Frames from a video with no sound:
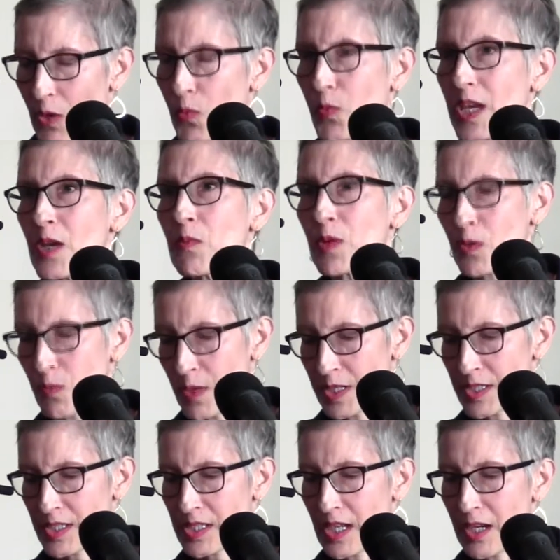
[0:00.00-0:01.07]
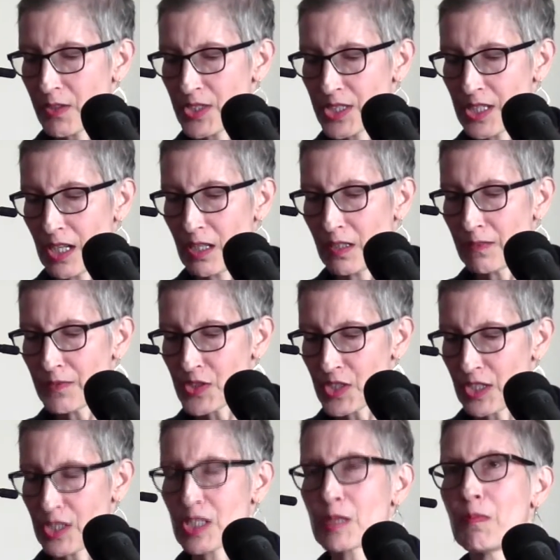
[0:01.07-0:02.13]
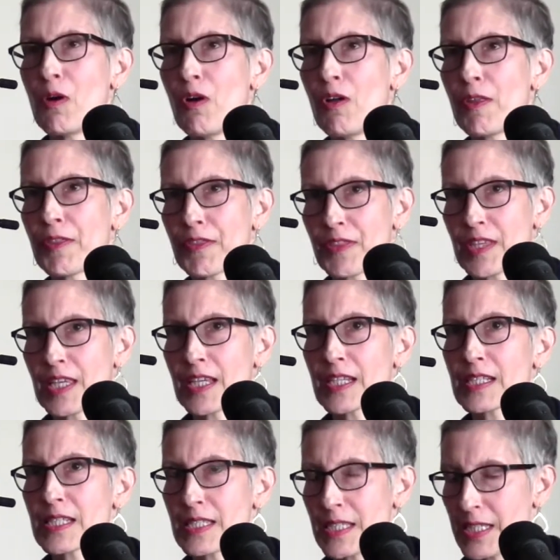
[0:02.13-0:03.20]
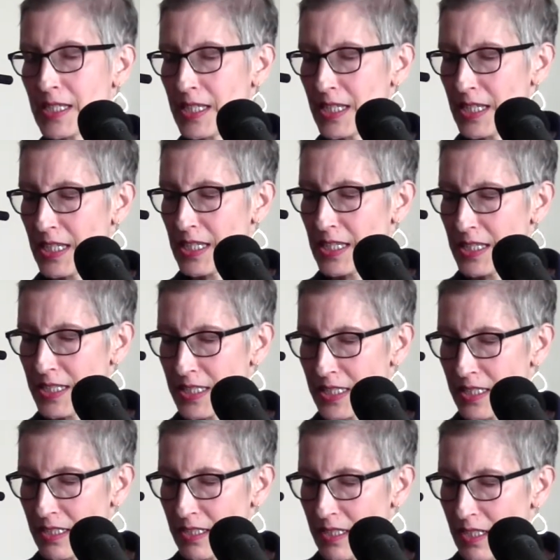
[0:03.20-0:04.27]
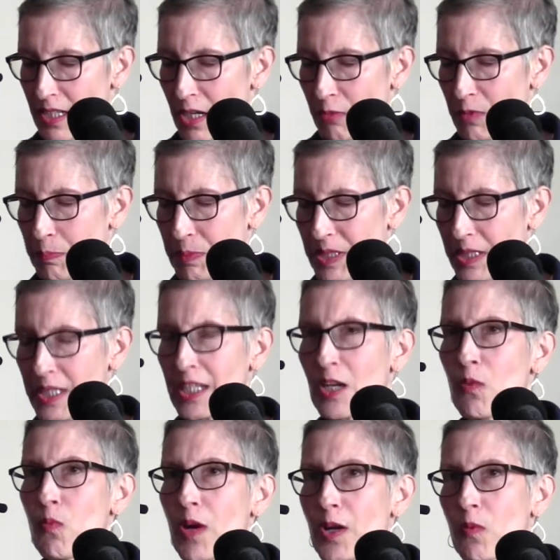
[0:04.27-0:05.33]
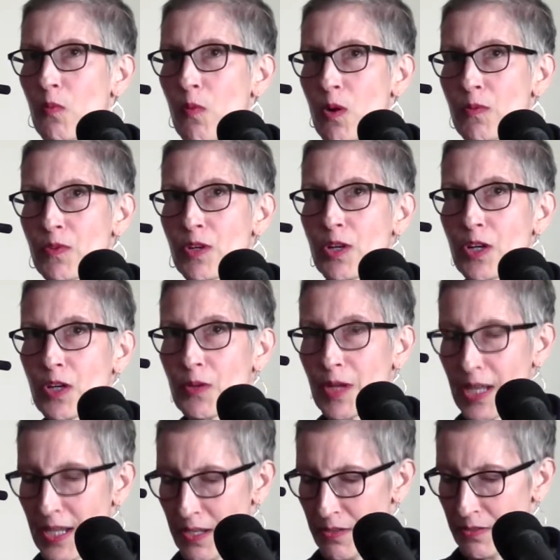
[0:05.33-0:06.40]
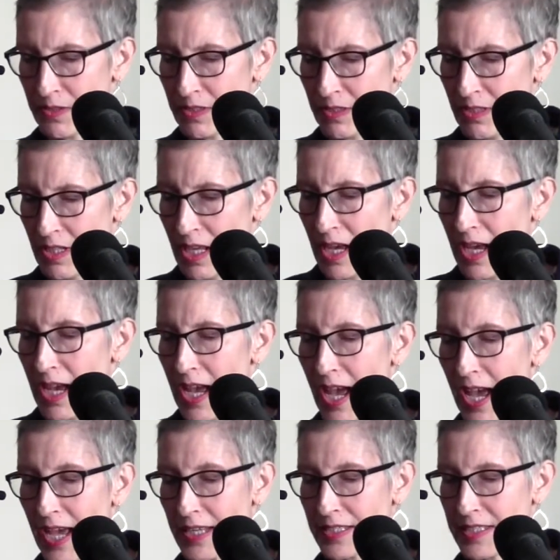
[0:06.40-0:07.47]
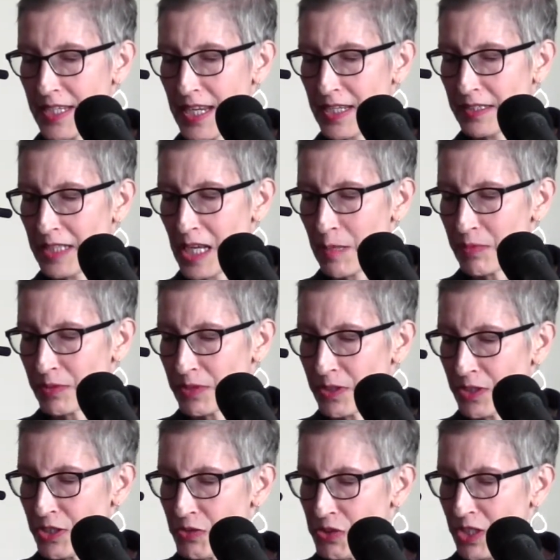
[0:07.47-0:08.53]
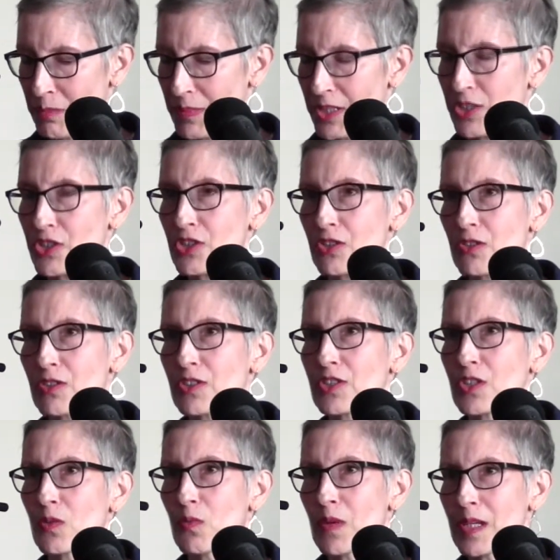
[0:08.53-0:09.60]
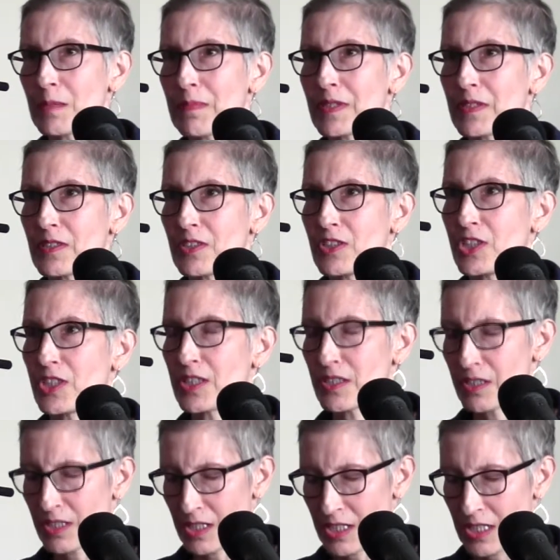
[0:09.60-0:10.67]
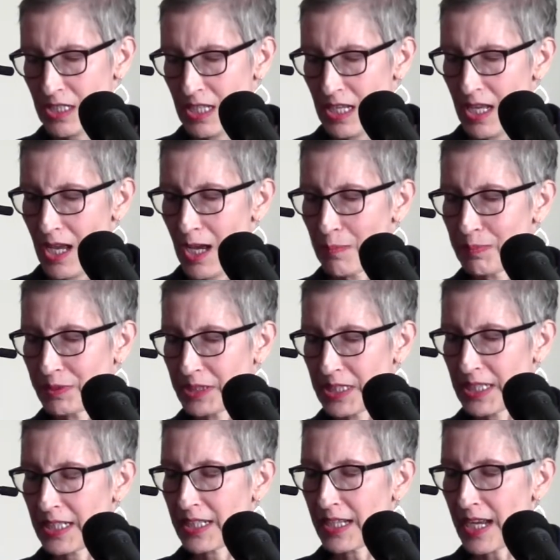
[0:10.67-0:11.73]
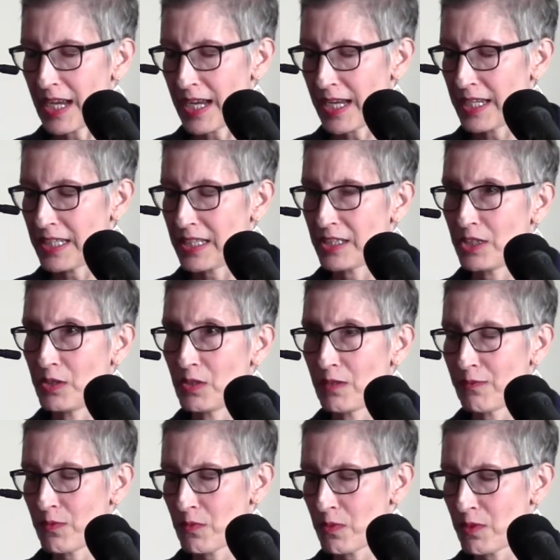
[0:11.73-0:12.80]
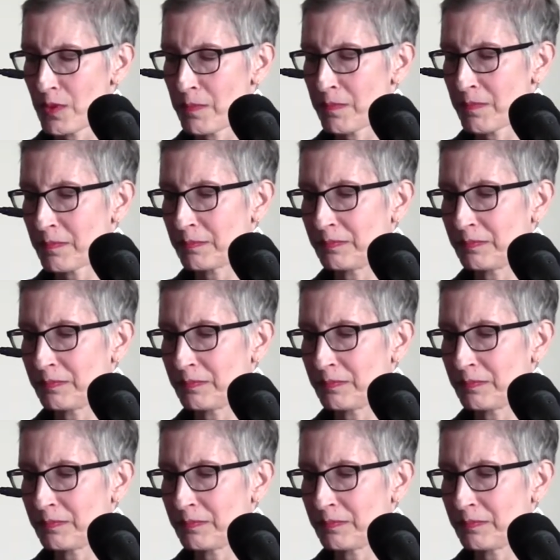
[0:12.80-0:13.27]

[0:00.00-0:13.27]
We were once ourselves a small thing seeking heat, repeating what won't go down. A hot day laborer using my shirt to wipe his jizz. A bleeding guy in uniform.